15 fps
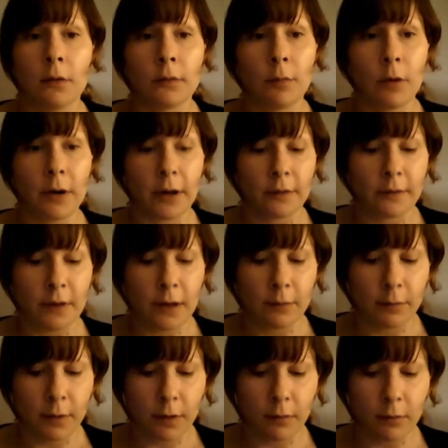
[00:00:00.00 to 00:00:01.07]
So what I
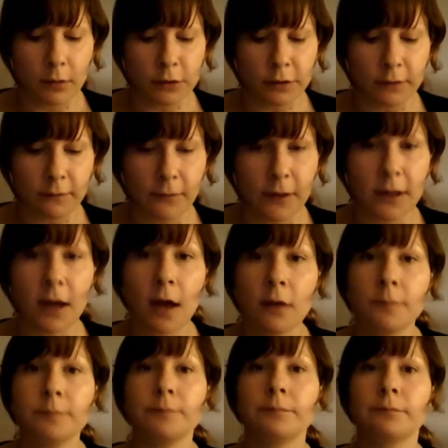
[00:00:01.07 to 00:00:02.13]
did when I watched this video